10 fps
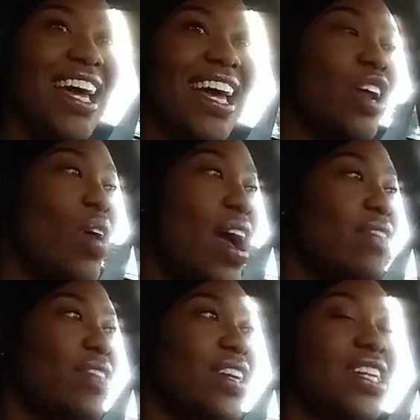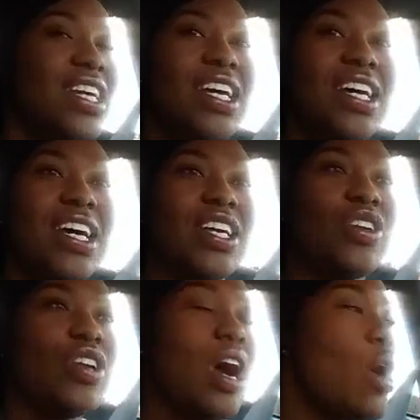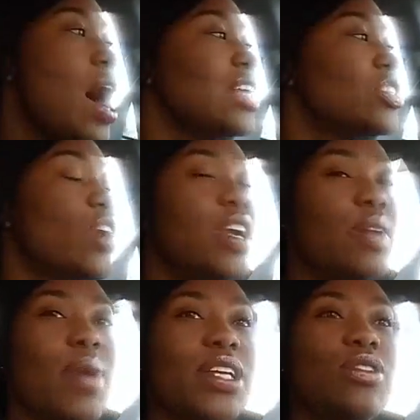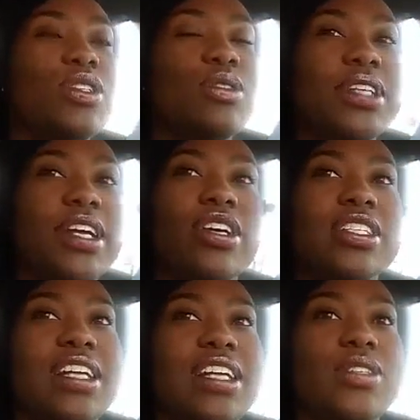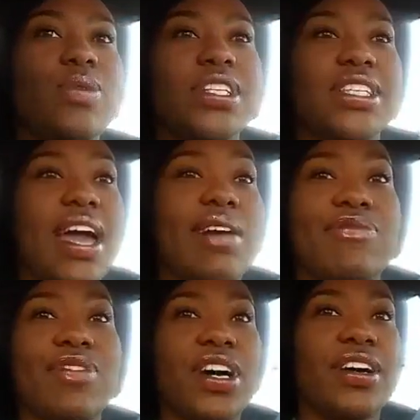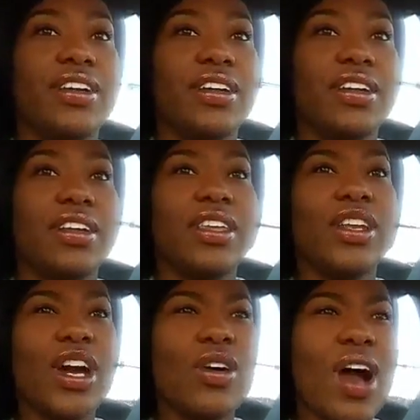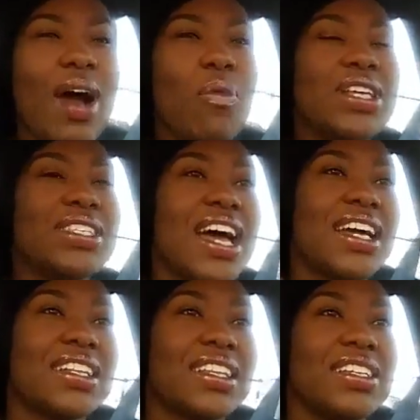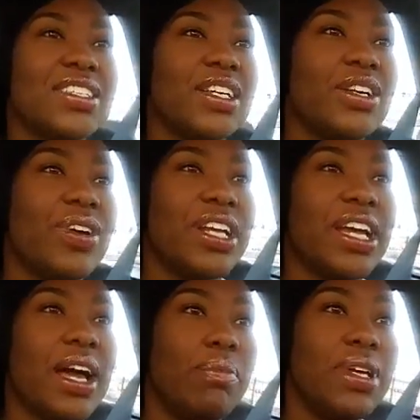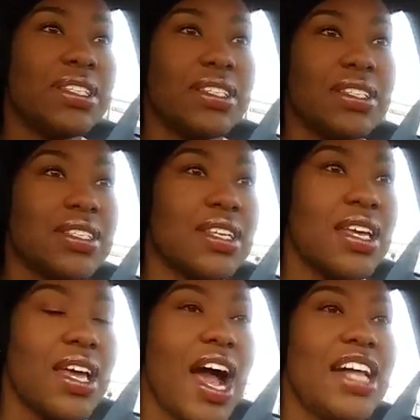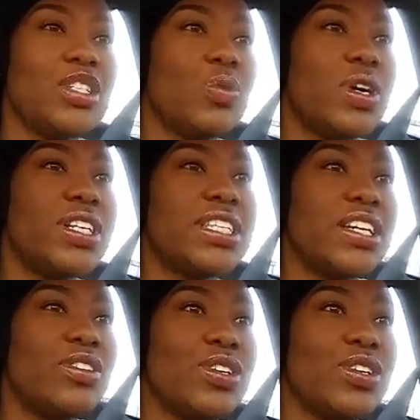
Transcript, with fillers: Like, I don't have I started my YouTube channel because I just wanted to have fun. I was not considering it a business. I just wanted to get on